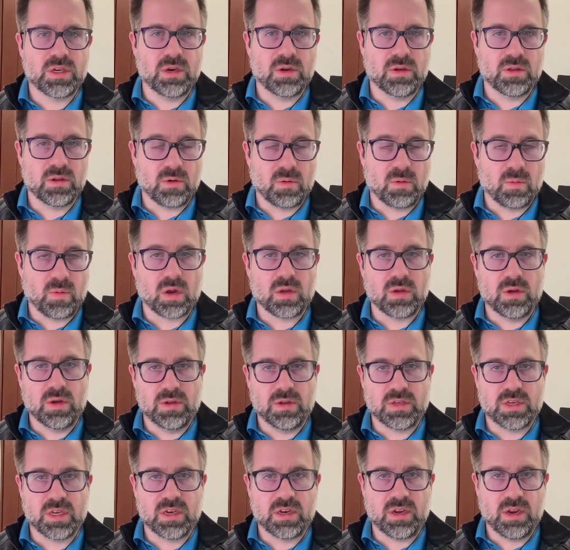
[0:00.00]
You know, there are
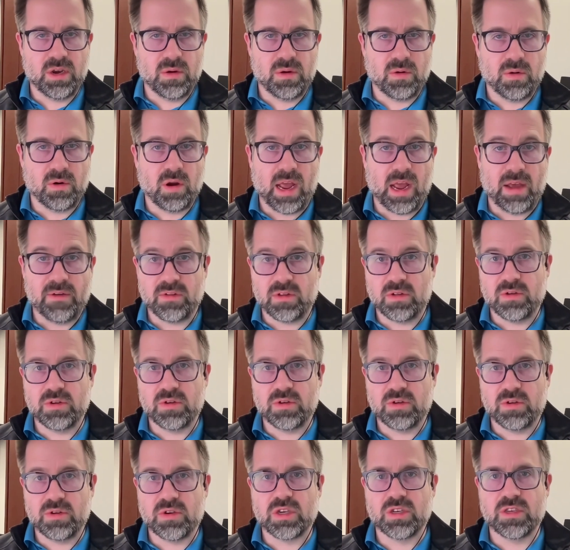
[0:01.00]
workloads that, you know, are
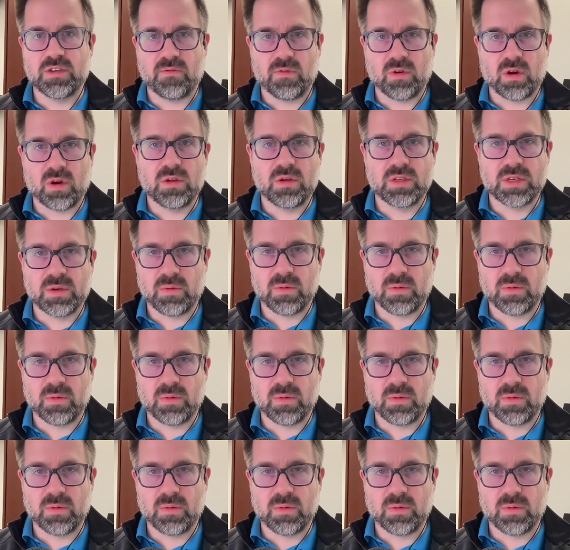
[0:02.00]
evolutions of workloads that were